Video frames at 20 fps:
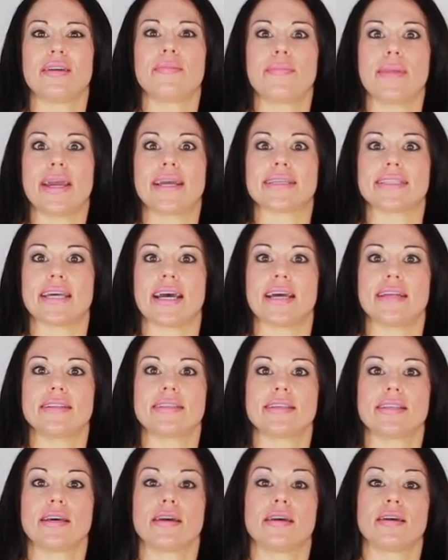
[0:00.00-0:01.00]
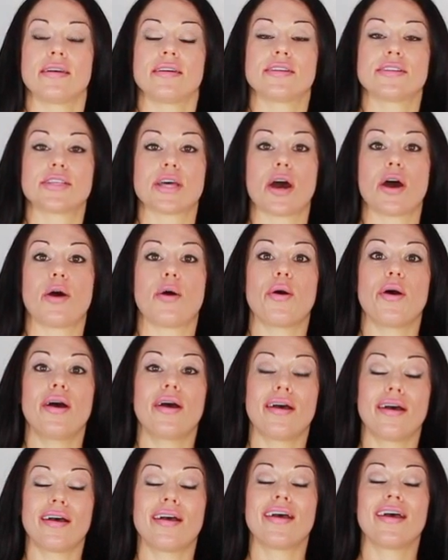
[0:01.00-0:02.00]
Make sense? So
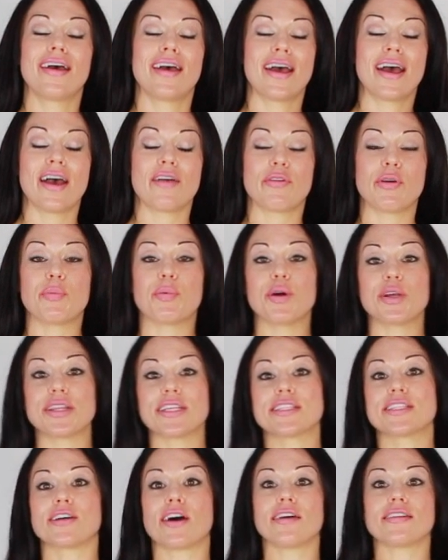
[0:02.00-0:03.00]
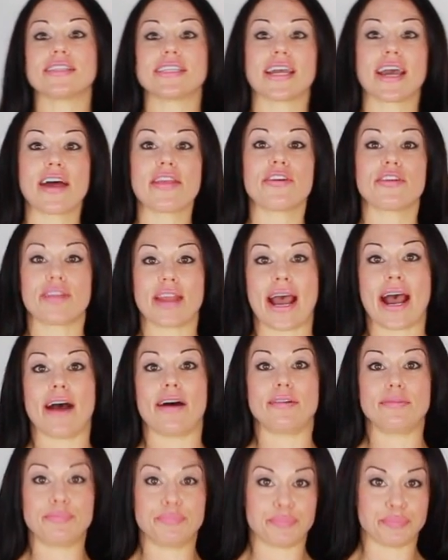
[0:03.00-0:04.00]
we put this all together
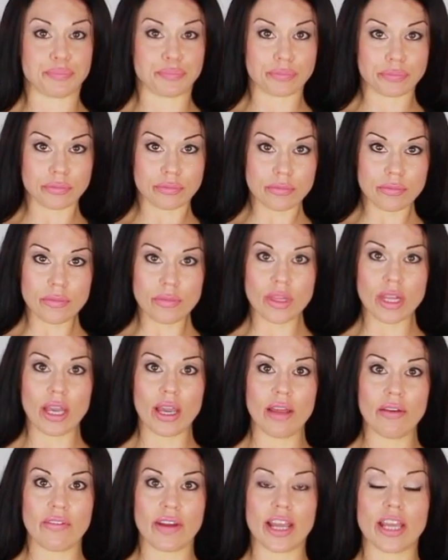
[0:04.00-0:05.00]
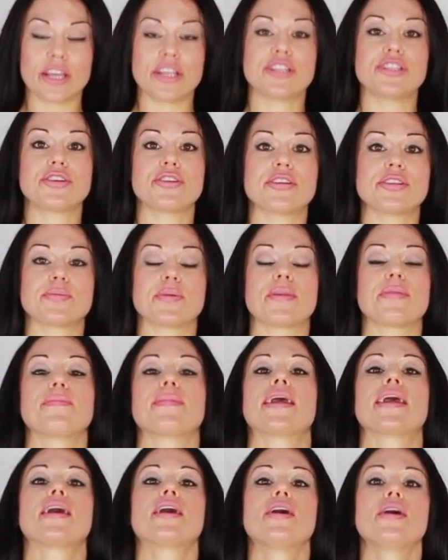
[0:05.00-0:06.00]
now. I invite you to do this with
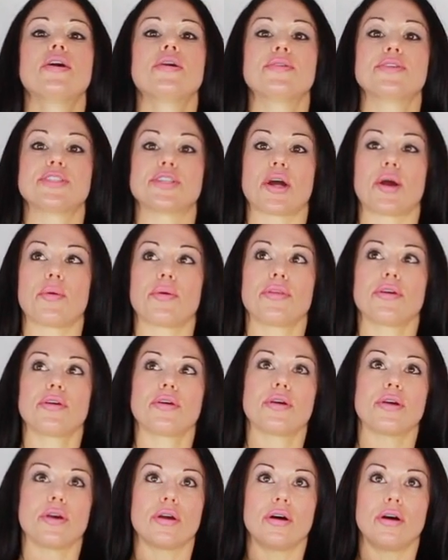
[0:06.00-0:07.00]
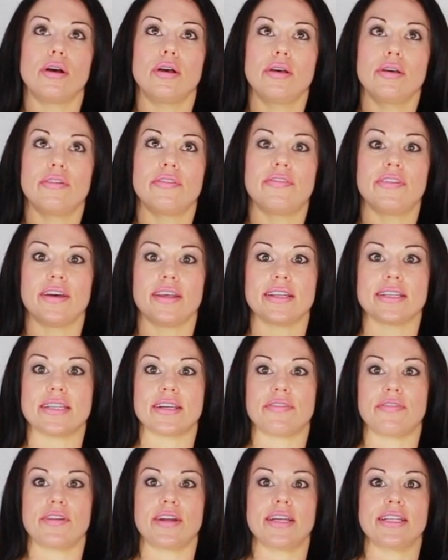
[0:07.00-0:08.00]
me. Start with a curl, feel the
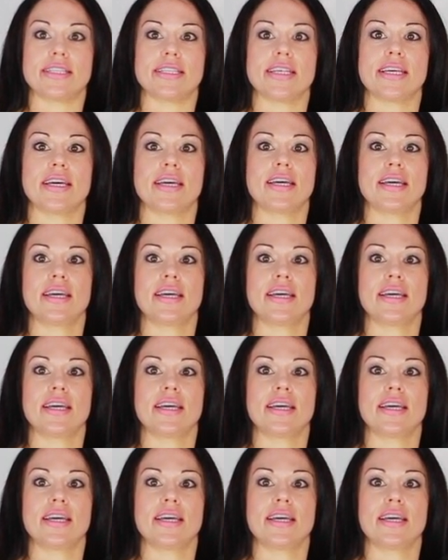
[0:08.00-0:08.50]
difference.